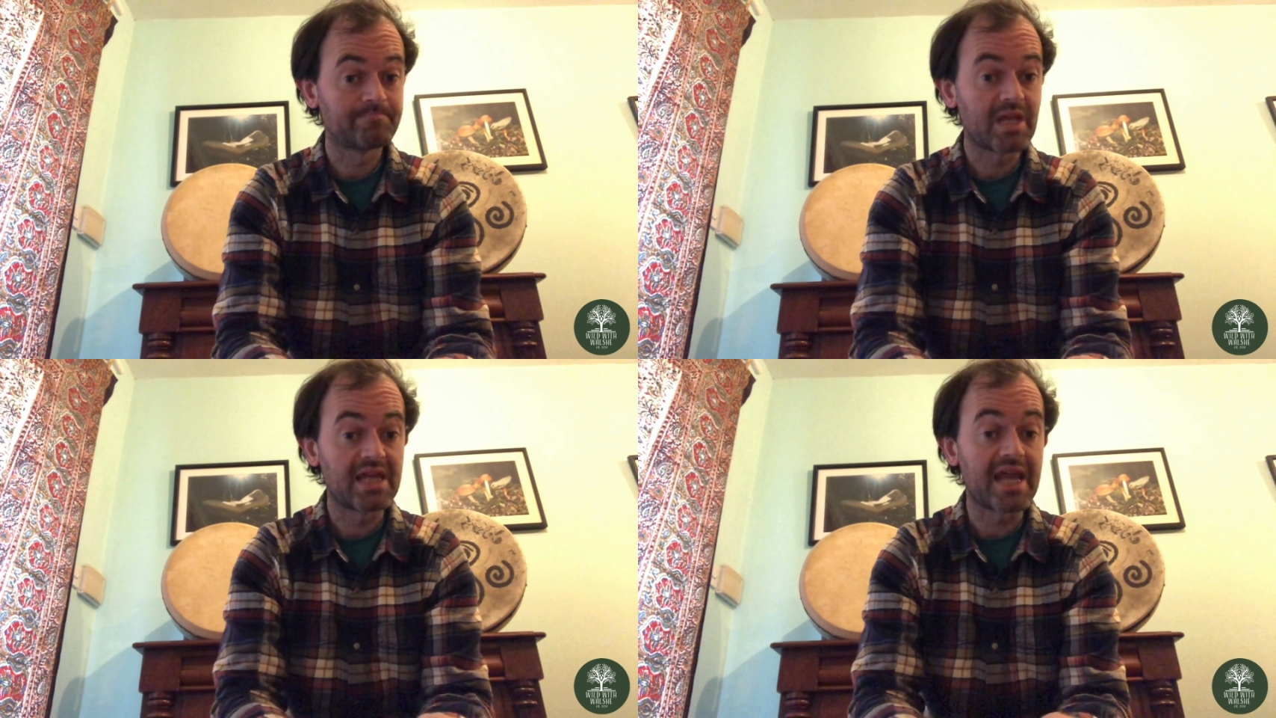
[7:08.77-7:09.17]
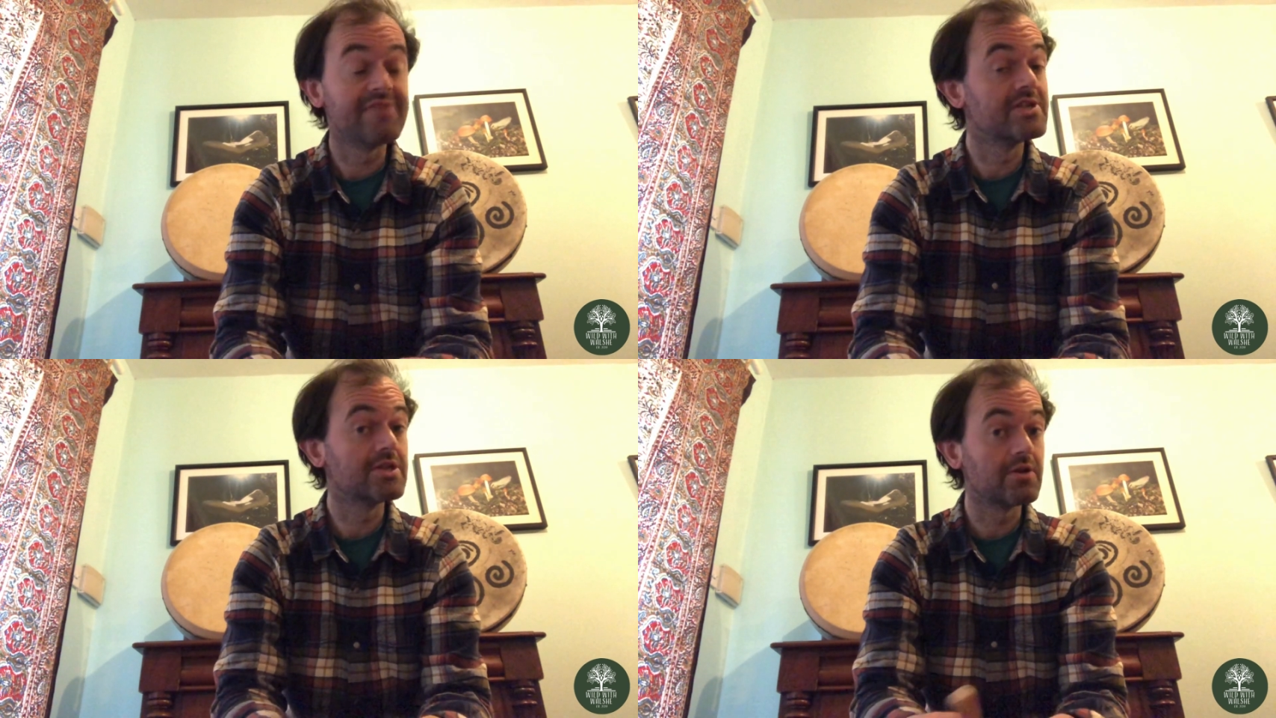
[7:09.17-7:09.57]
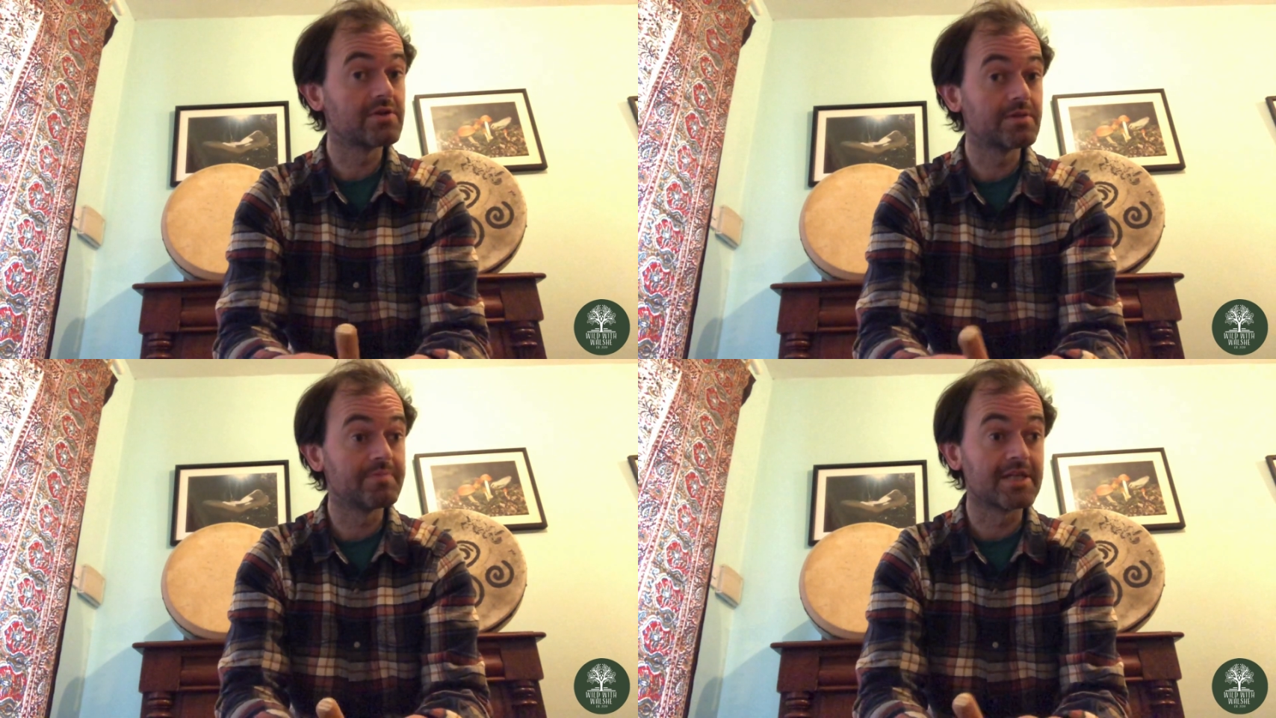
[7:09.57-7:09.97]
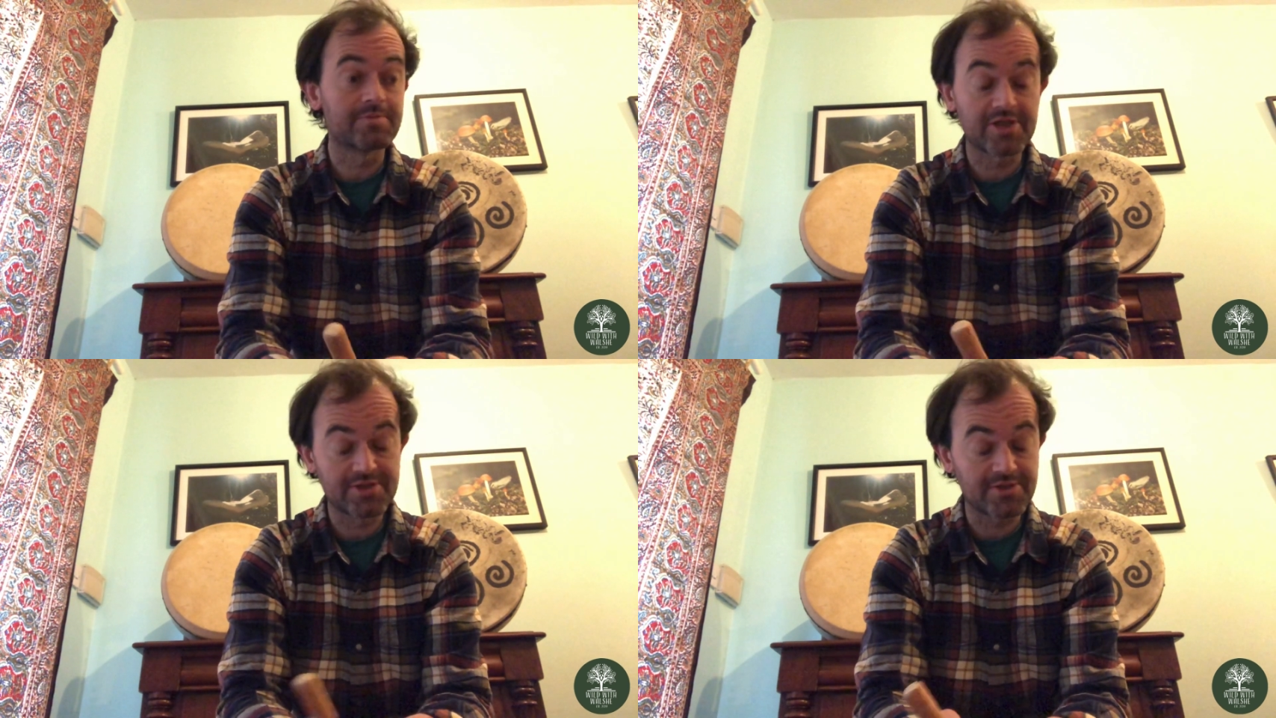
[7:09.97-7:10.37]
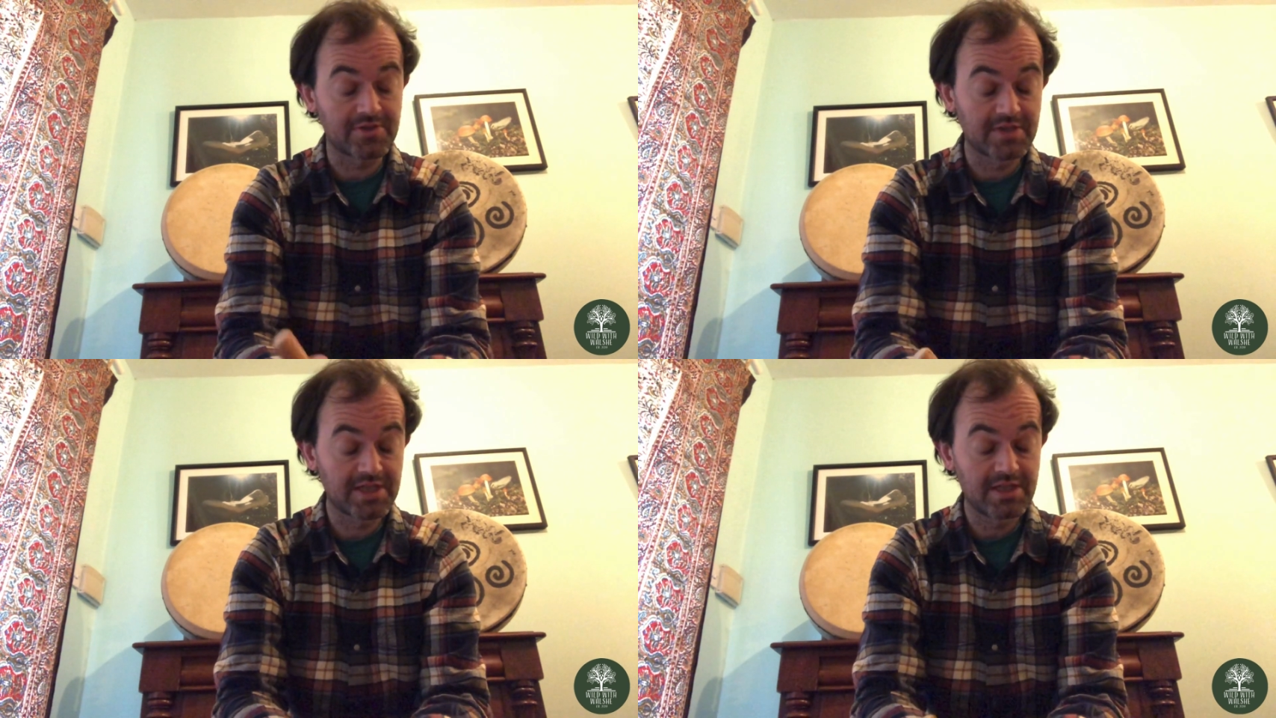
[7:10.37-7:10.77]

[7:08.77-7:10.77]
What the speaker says: and every note being a brushstroke